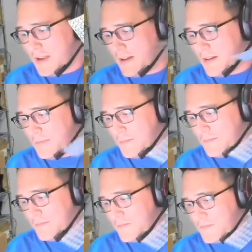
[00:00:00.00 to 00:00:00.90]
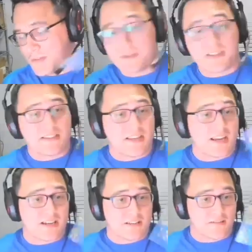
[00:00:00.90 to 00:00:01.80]
um, for 3D
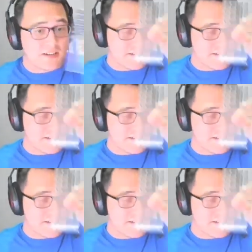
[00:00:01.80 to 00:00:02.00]
scanning, right?